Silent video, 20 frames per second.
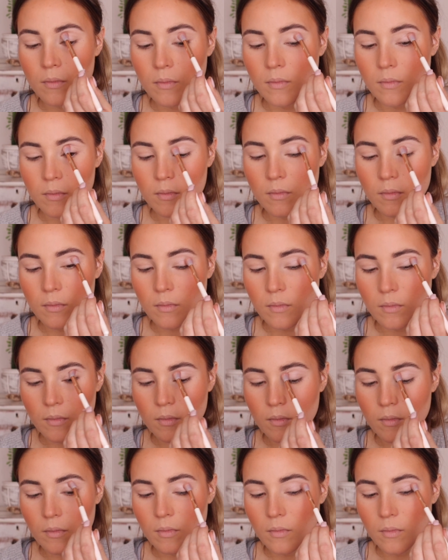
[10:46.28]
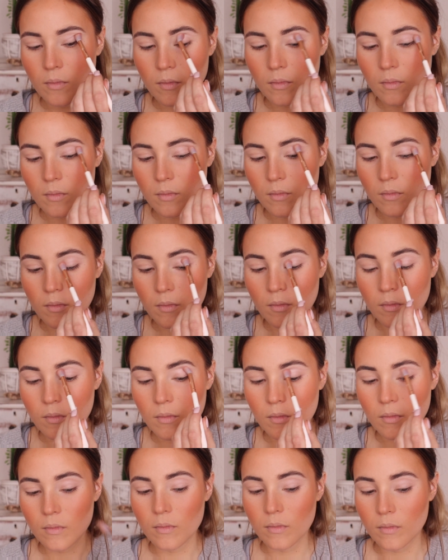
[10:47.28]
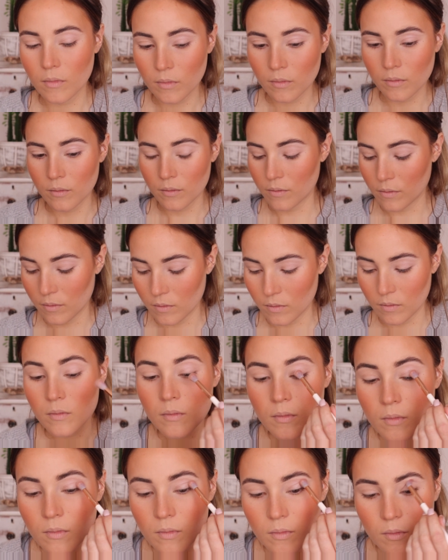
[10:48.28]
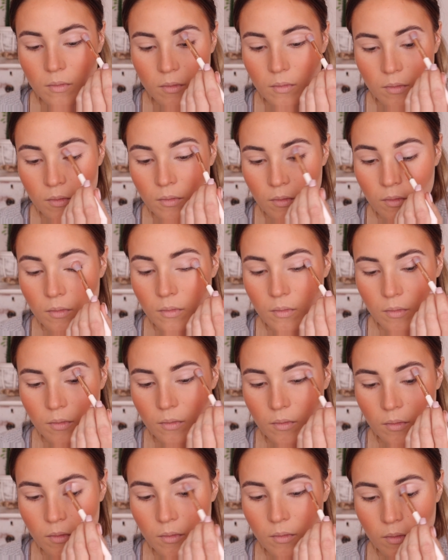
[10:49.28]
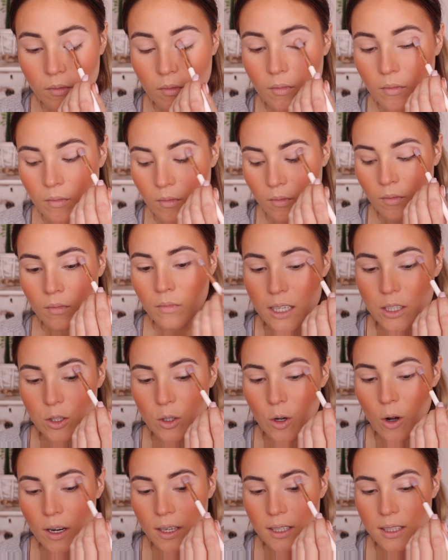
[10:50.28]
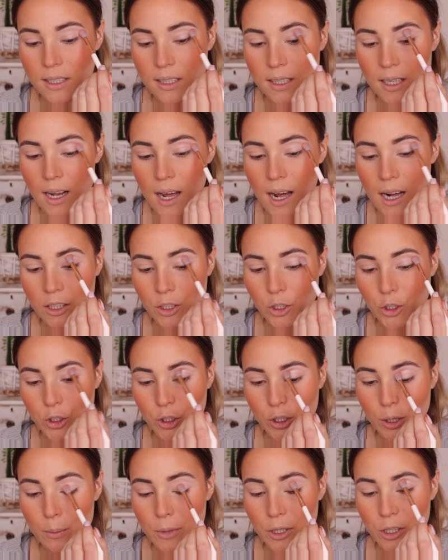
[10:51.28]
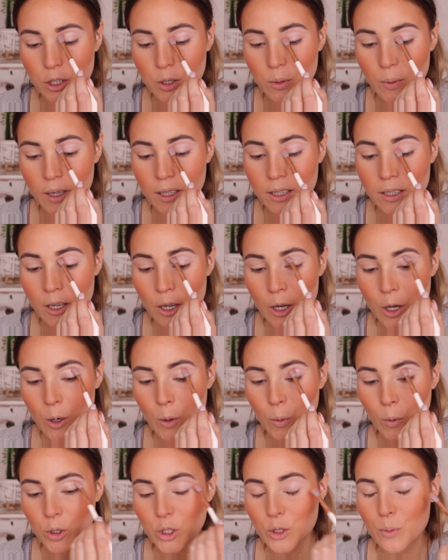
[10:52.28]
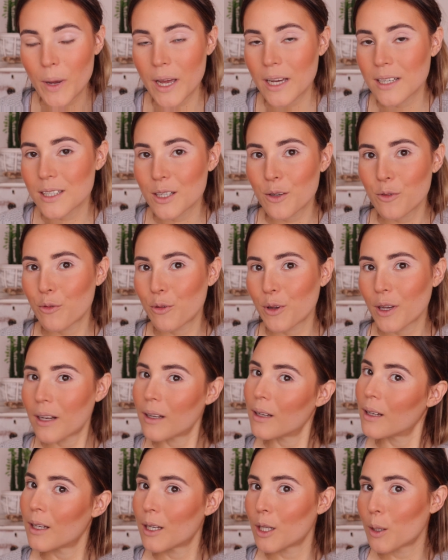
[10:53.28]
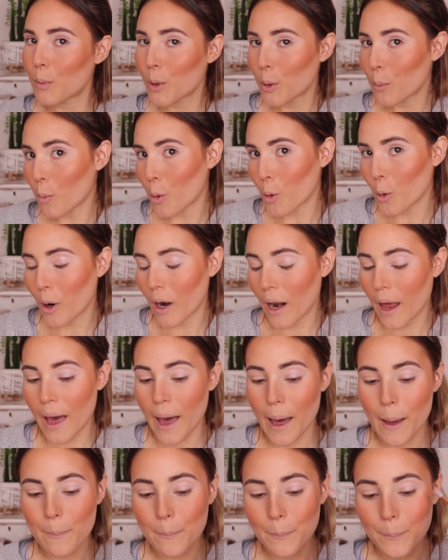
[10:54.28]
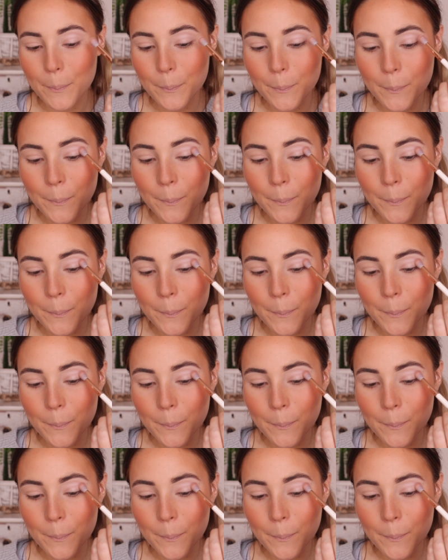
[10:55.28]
and I'm going to be applying that across my entire lid. It's got a slight shimmer to it, which makes it feel a little bit more glam.